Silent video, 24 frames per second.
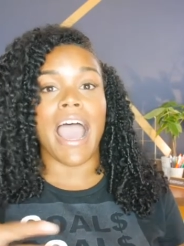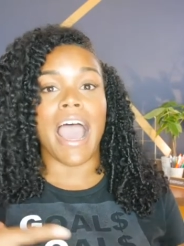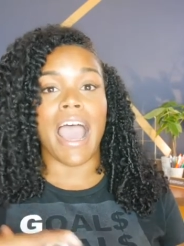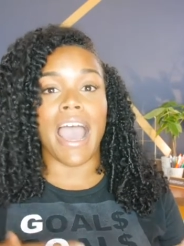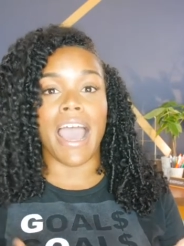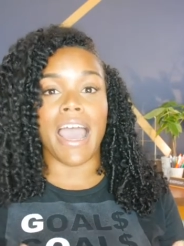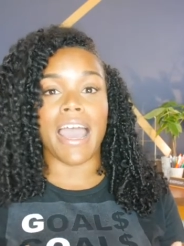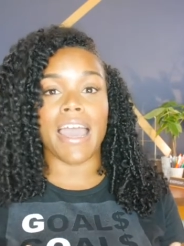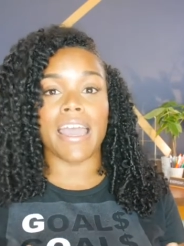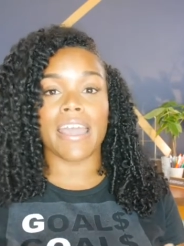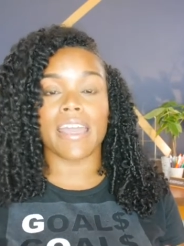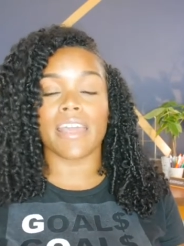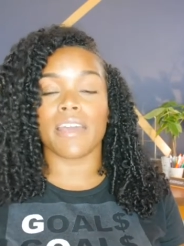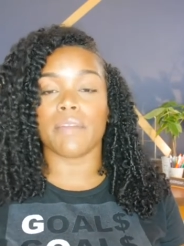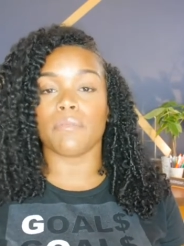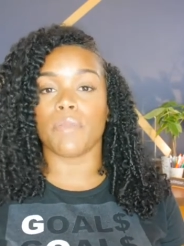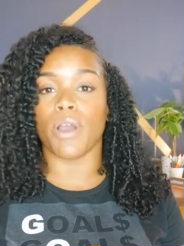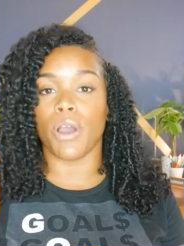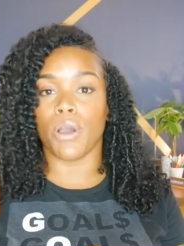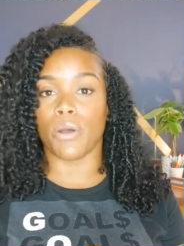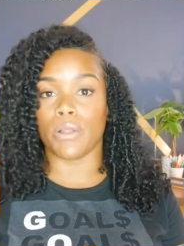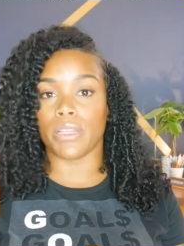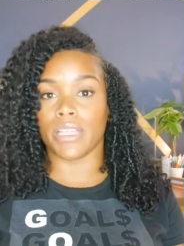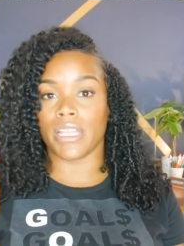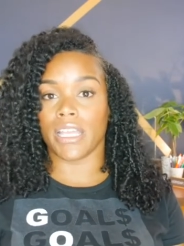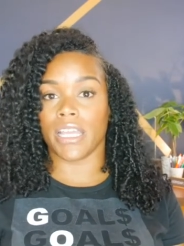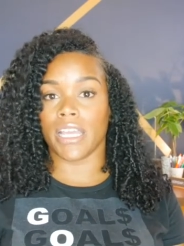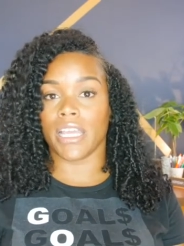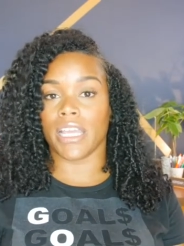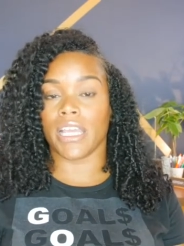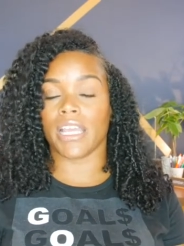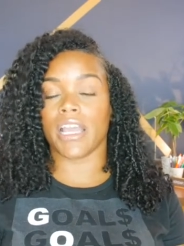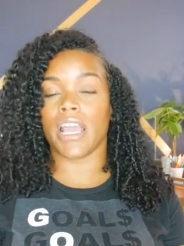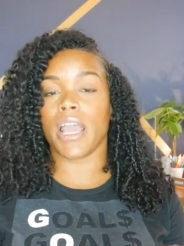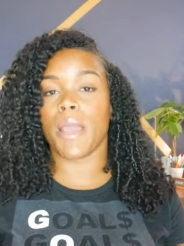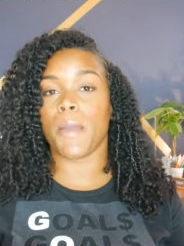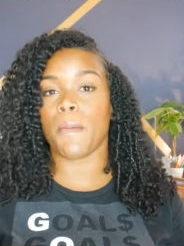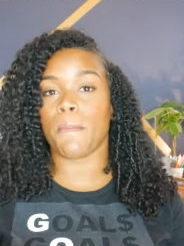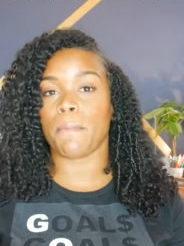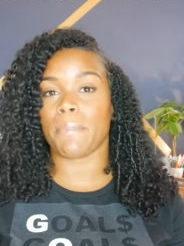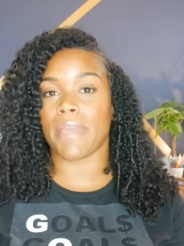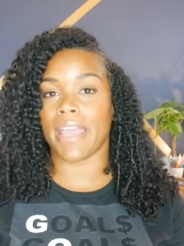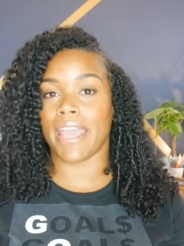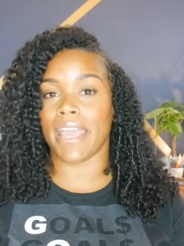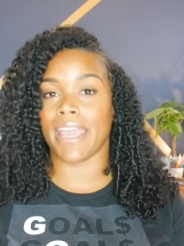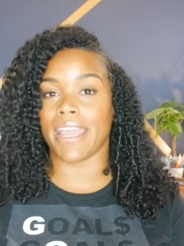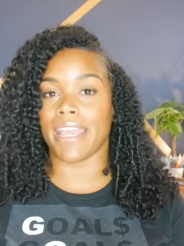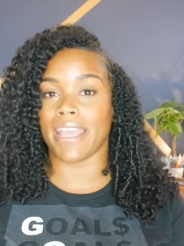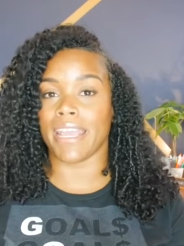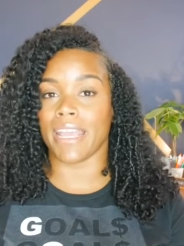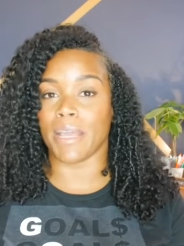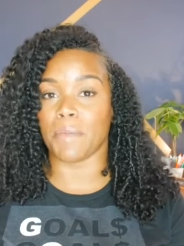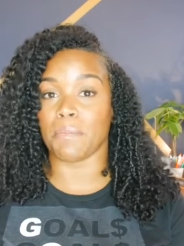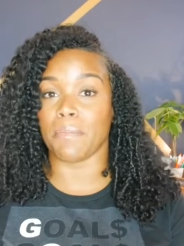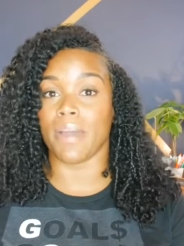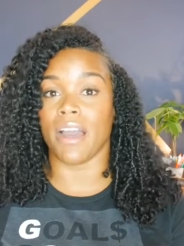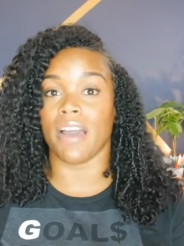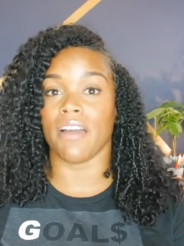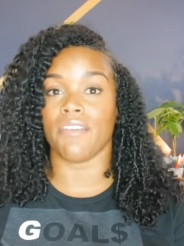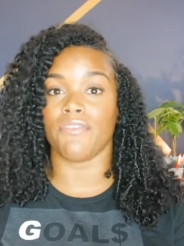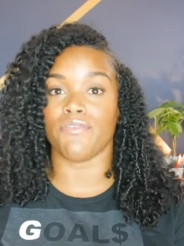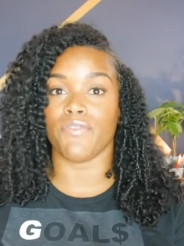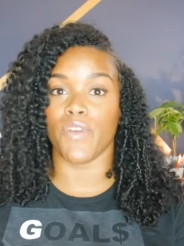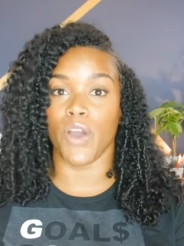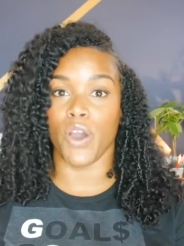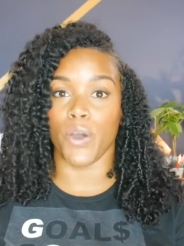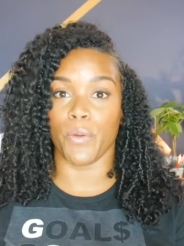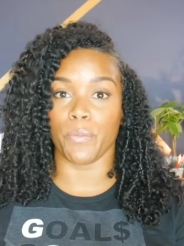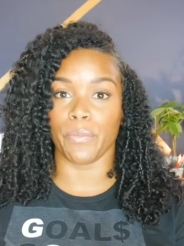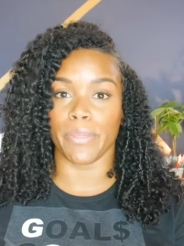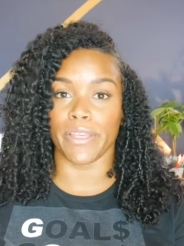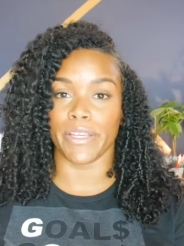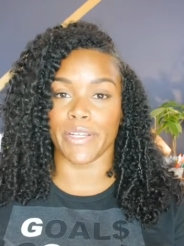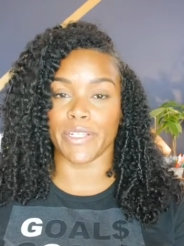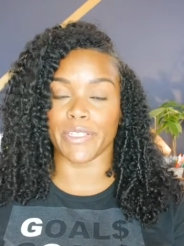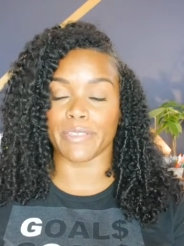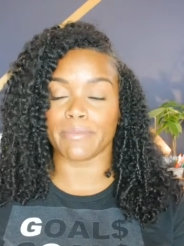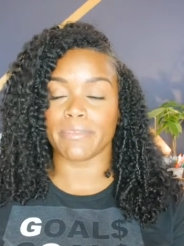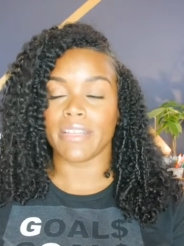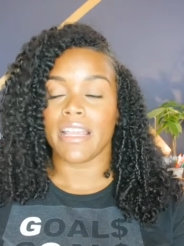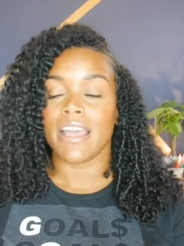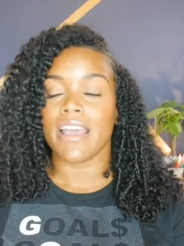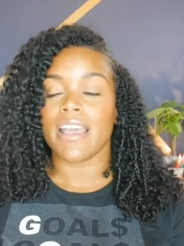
I am only paying my phone bill.